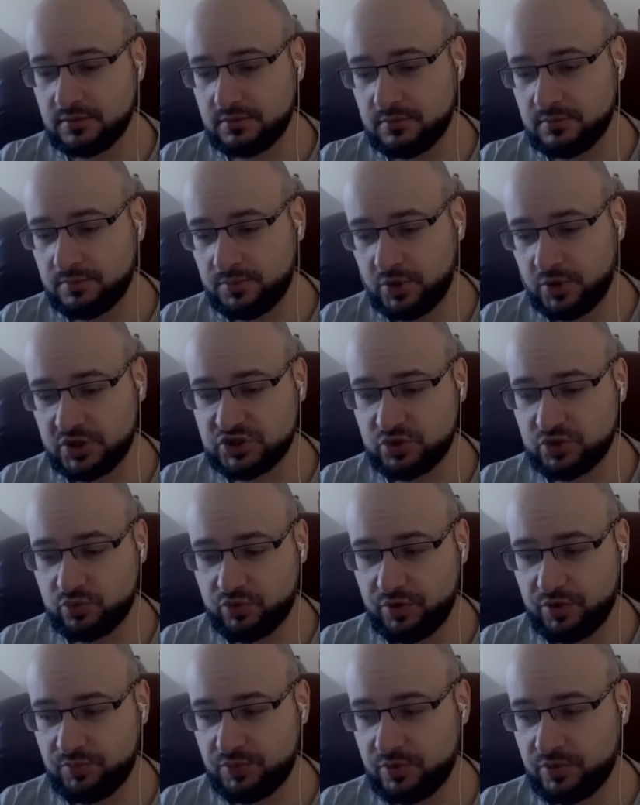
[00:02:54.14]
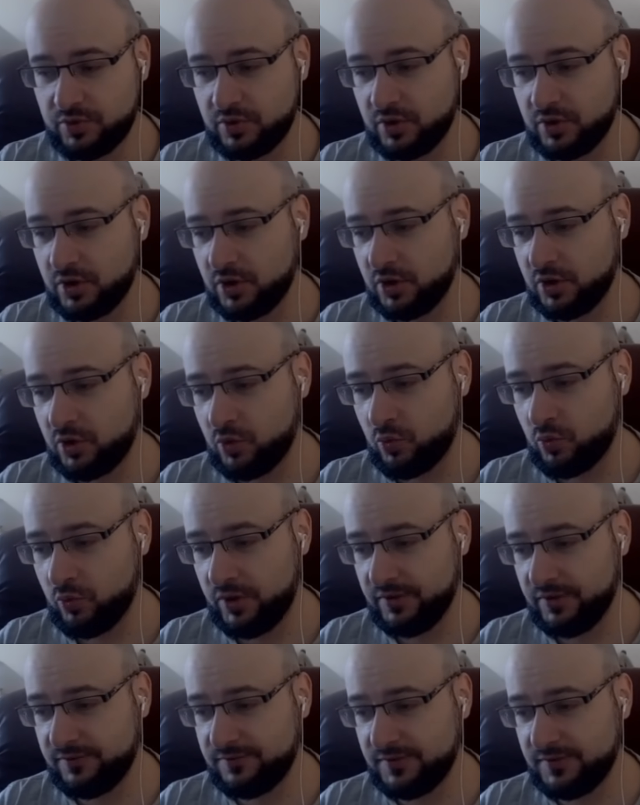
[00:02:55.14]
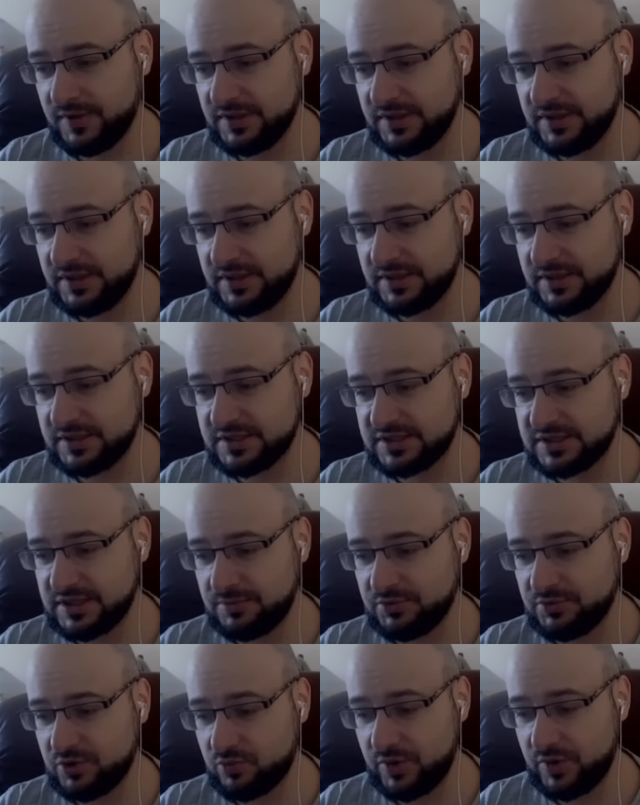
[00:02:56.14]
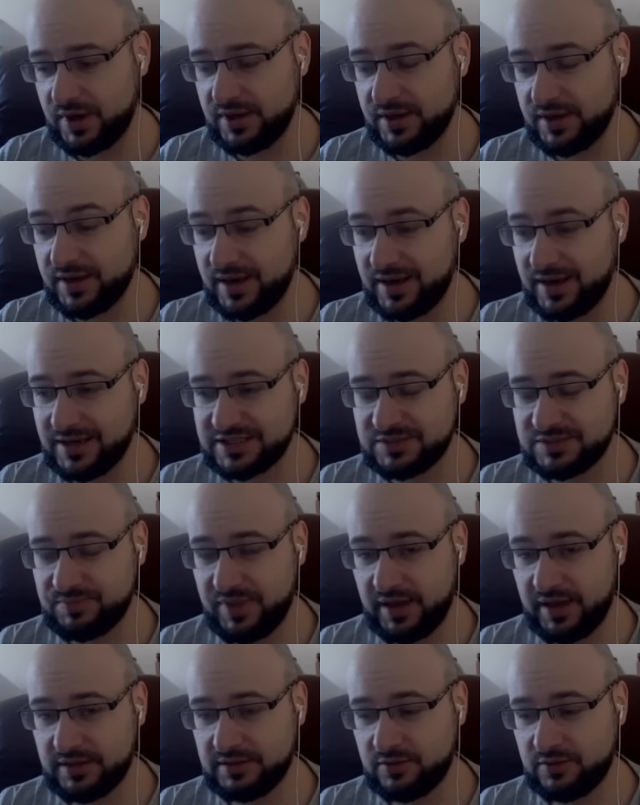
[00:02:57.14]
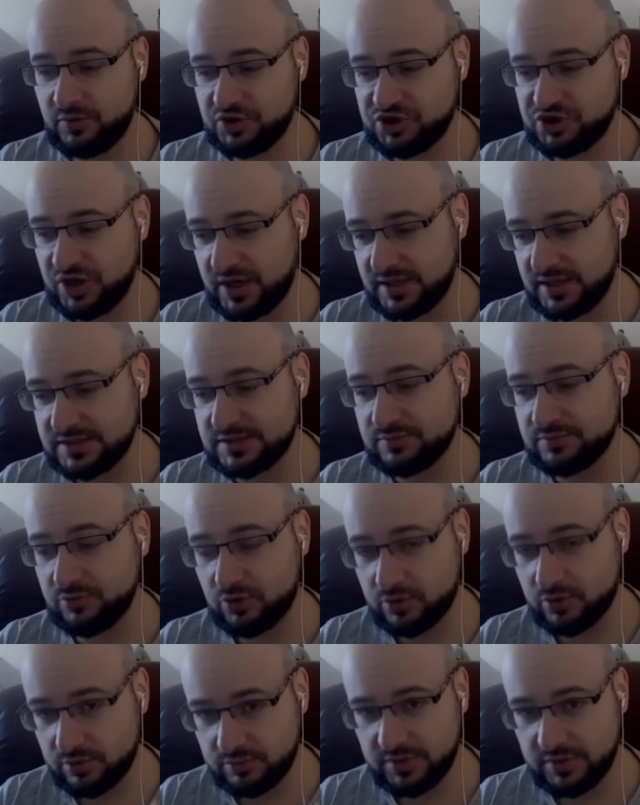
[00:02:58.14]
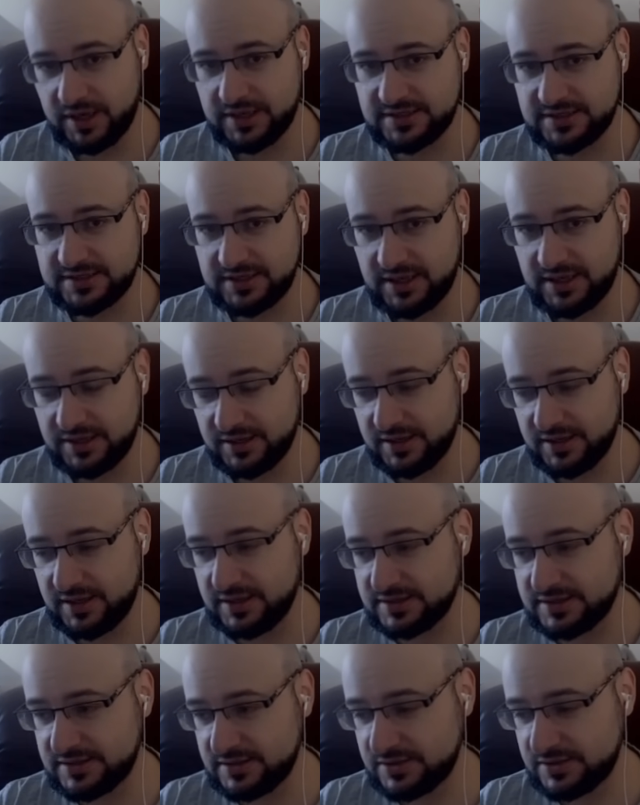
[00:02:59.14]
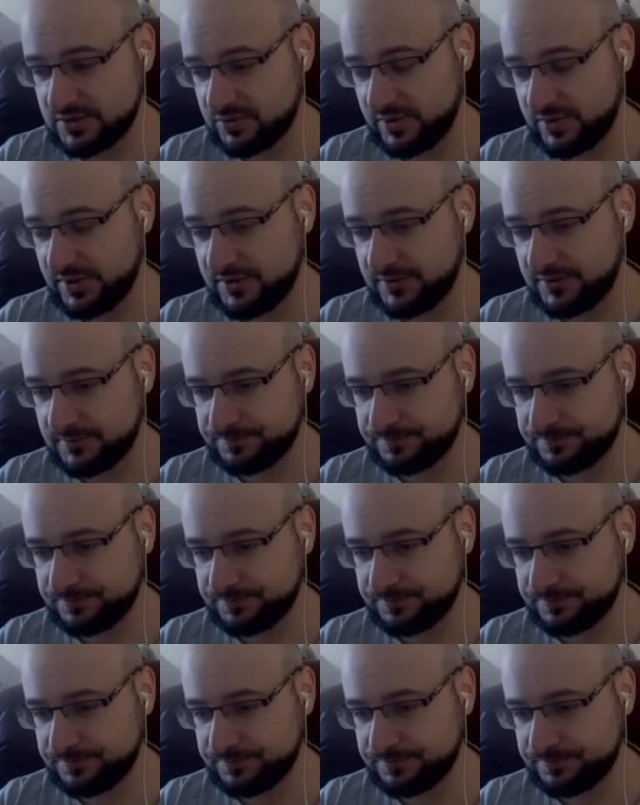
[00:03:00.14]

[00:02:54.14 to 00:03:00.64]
Poison Creeper with the subterranean aspect, which adds more Landslide cast to it.